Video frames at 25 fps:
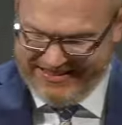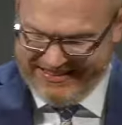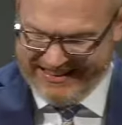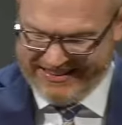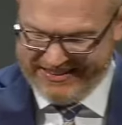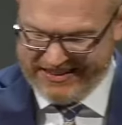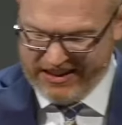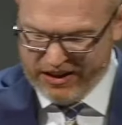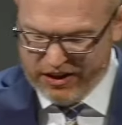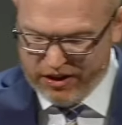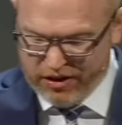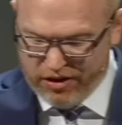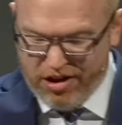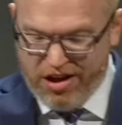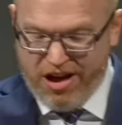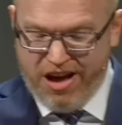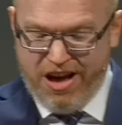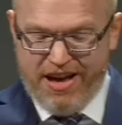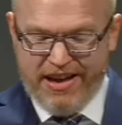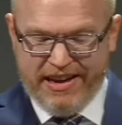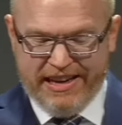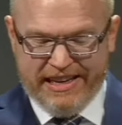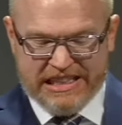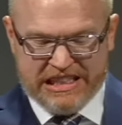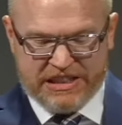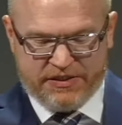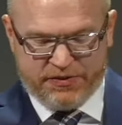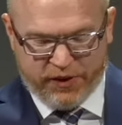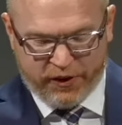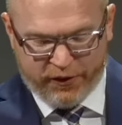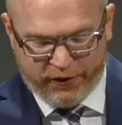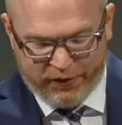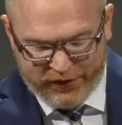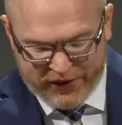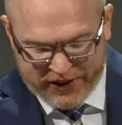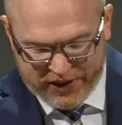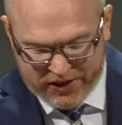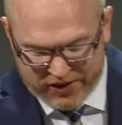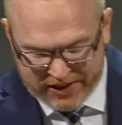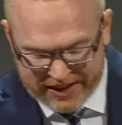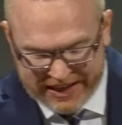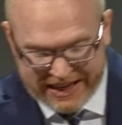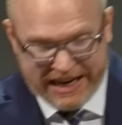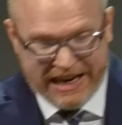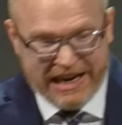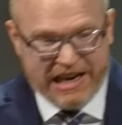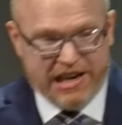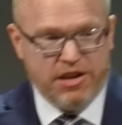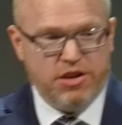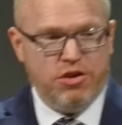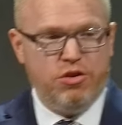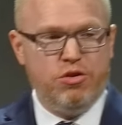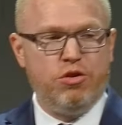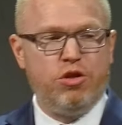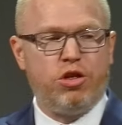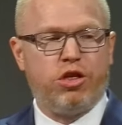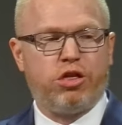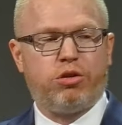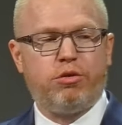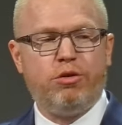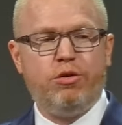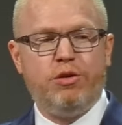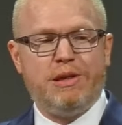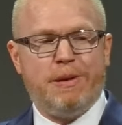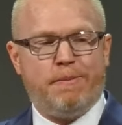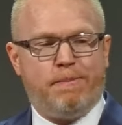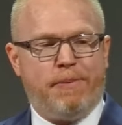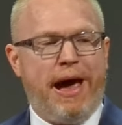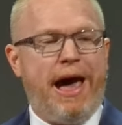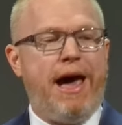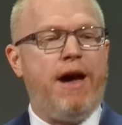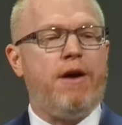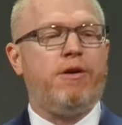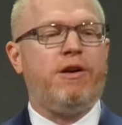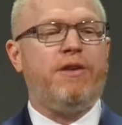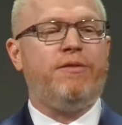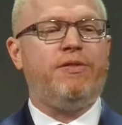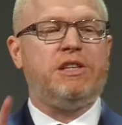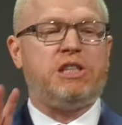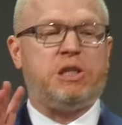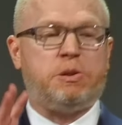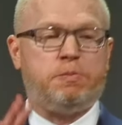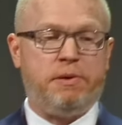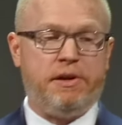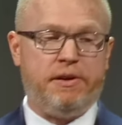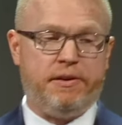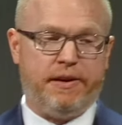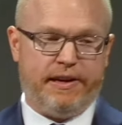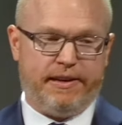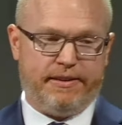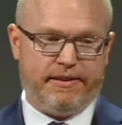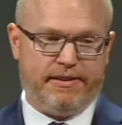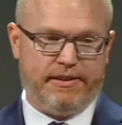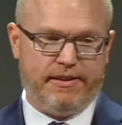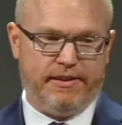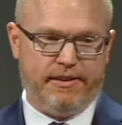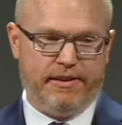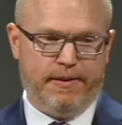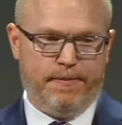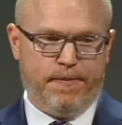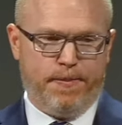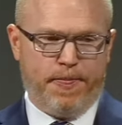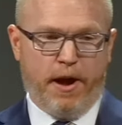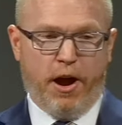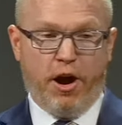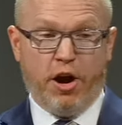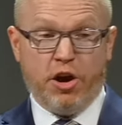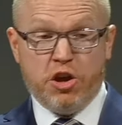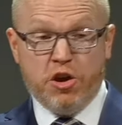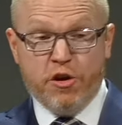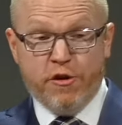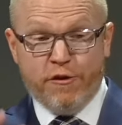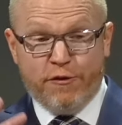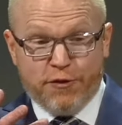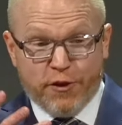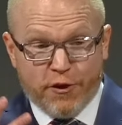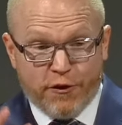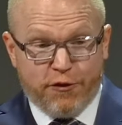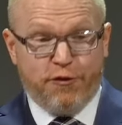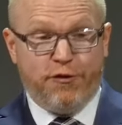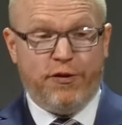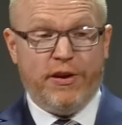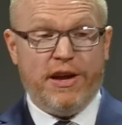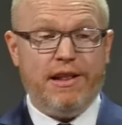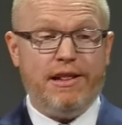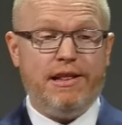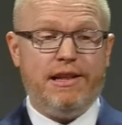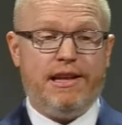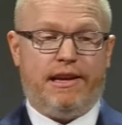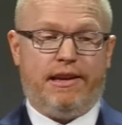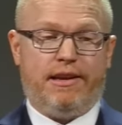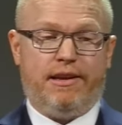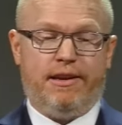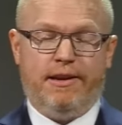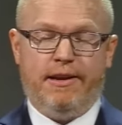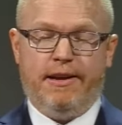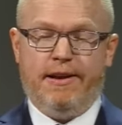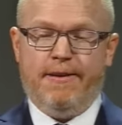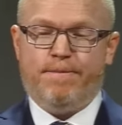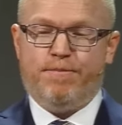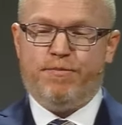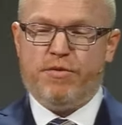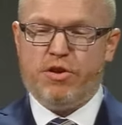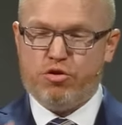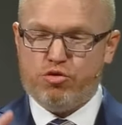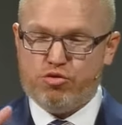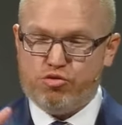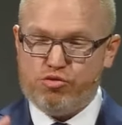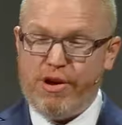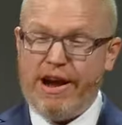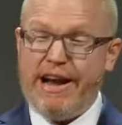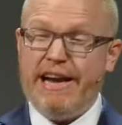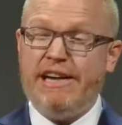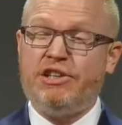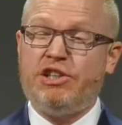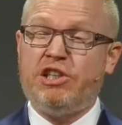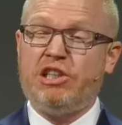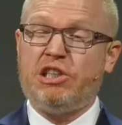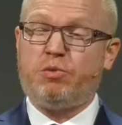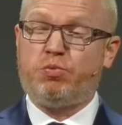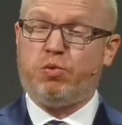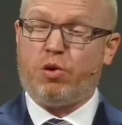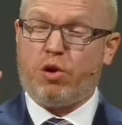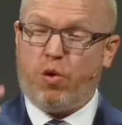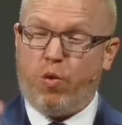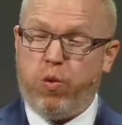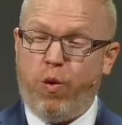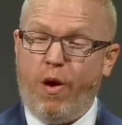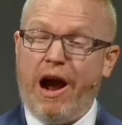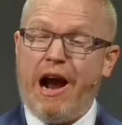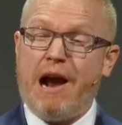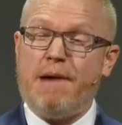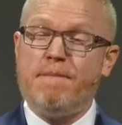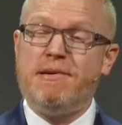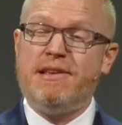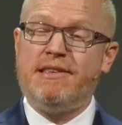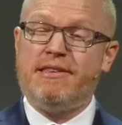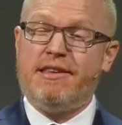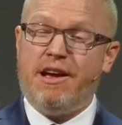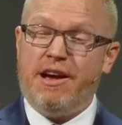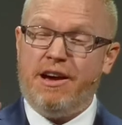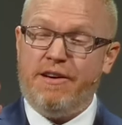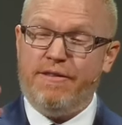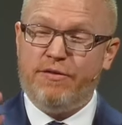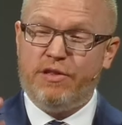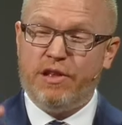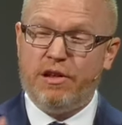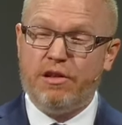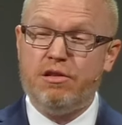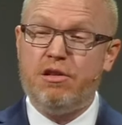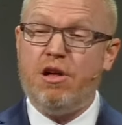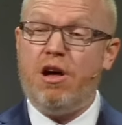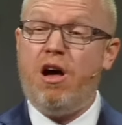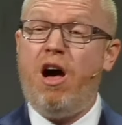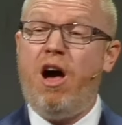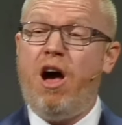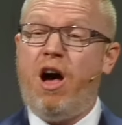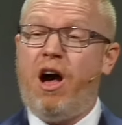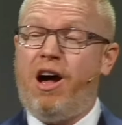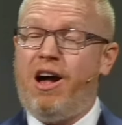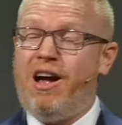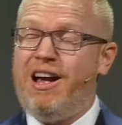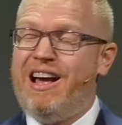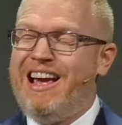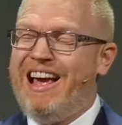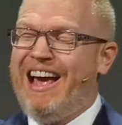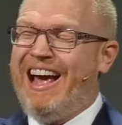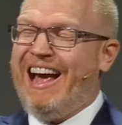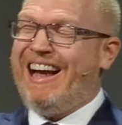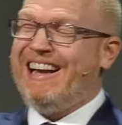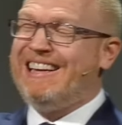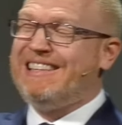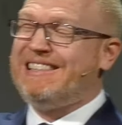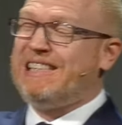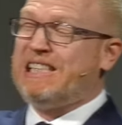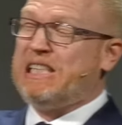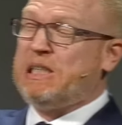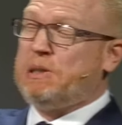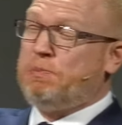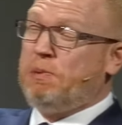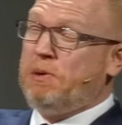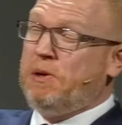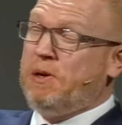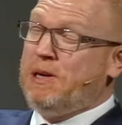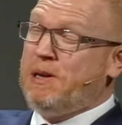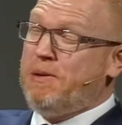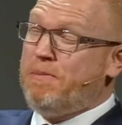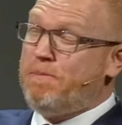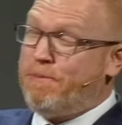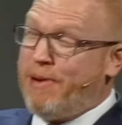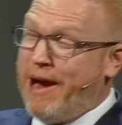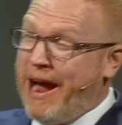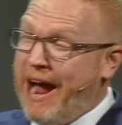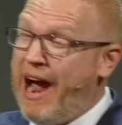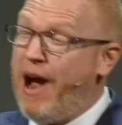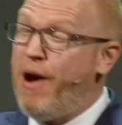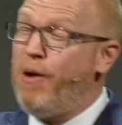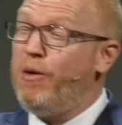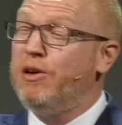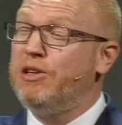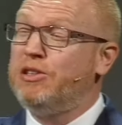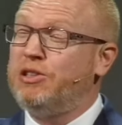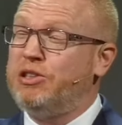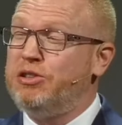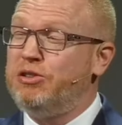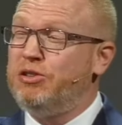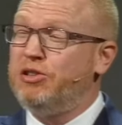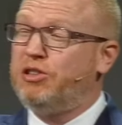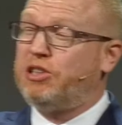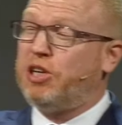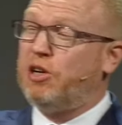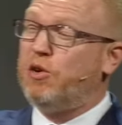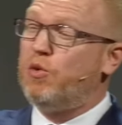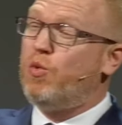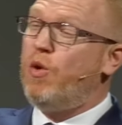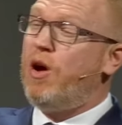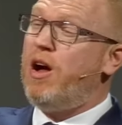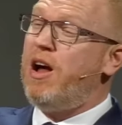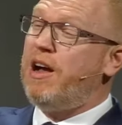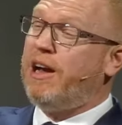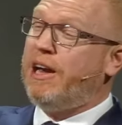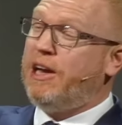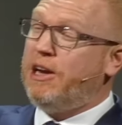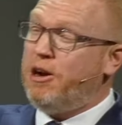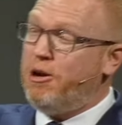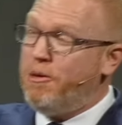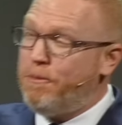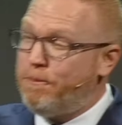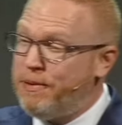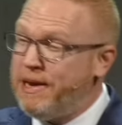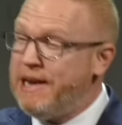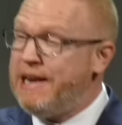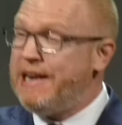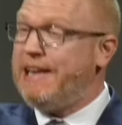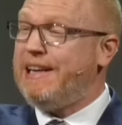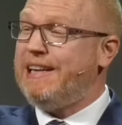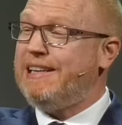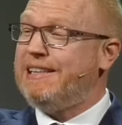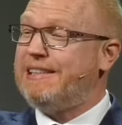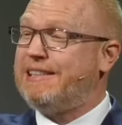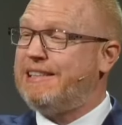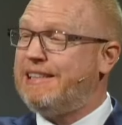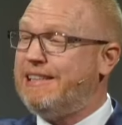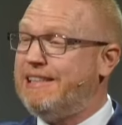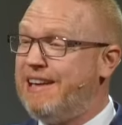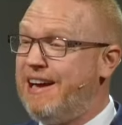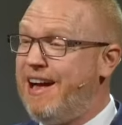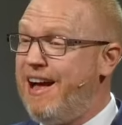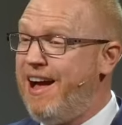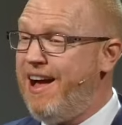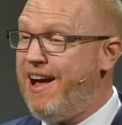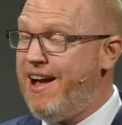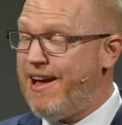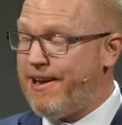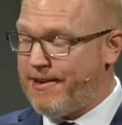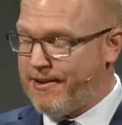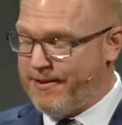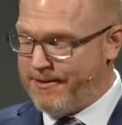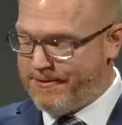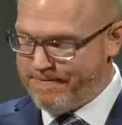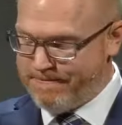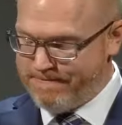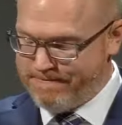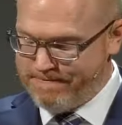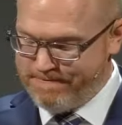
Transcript: that the law is fulfilled in you through the power of the Spirit? Are you fulfilling the righteous requirement of the law as the Spirit empowers you to walk in obedience to God?